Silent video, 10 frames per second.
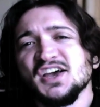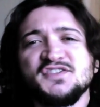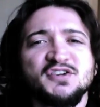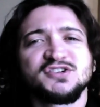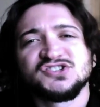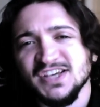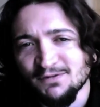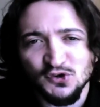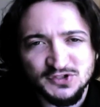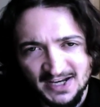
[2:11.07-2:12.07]
there are
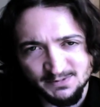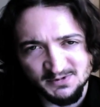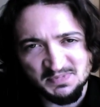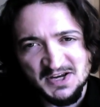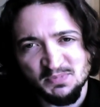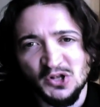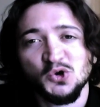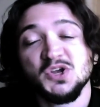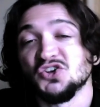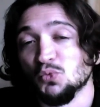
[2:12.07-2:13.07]
several types of people
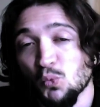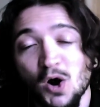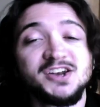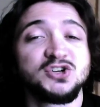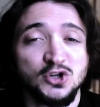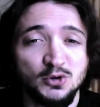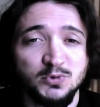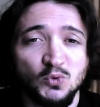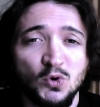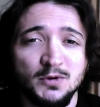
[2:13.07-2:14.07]
who either want
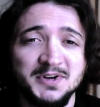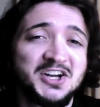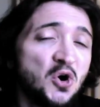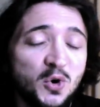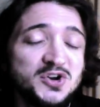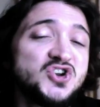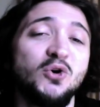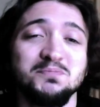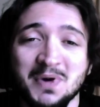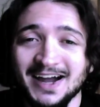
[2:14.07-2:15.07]
global warming or
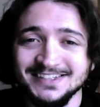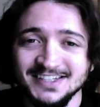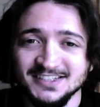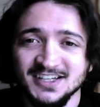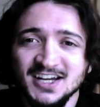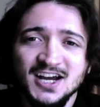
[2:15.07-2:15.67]
don't mind it.